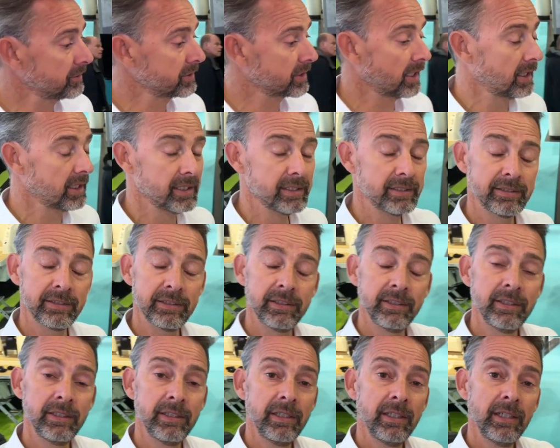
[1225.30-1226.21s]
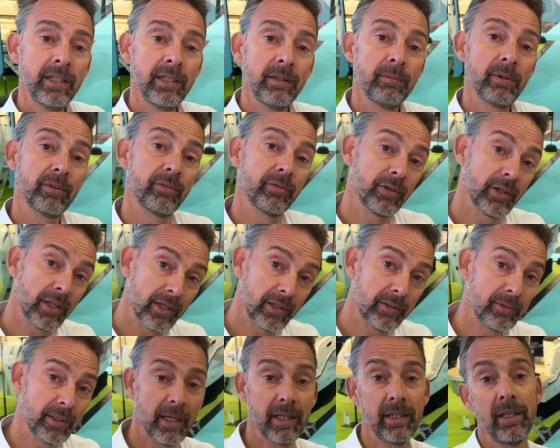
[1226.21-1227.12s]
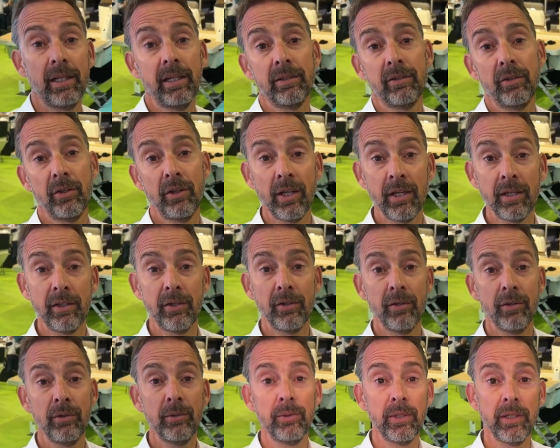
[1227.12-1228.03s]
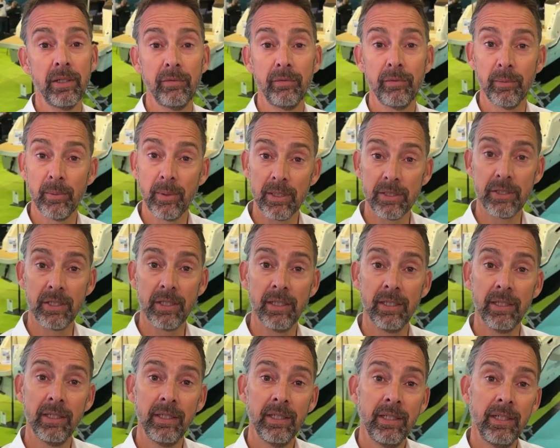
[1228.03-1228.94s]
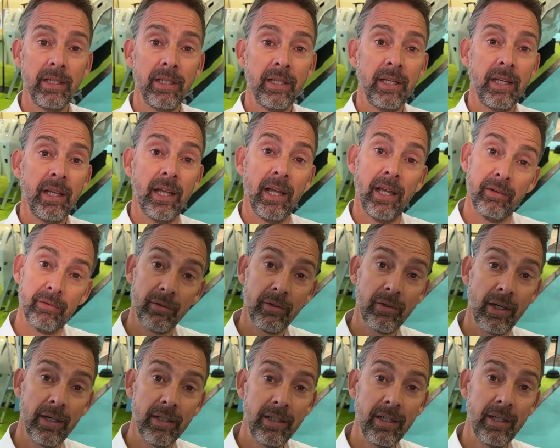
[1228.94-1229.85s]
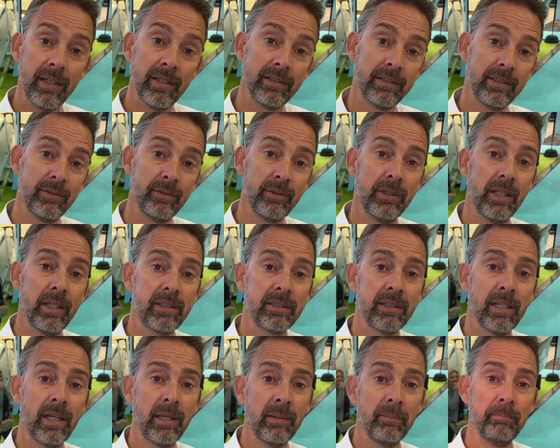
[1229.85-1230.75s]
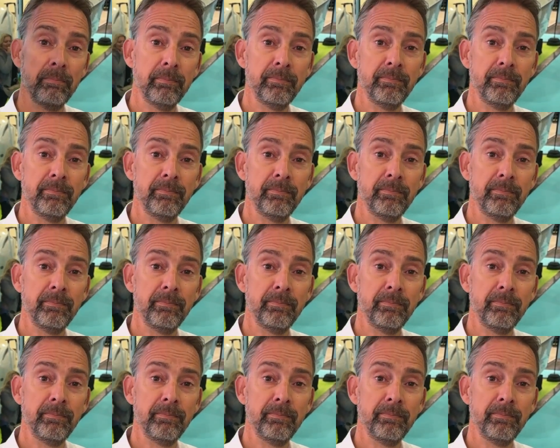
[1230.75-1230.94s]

guys. But for now, I'd like to thank you for watching. Have a great day. See you next time.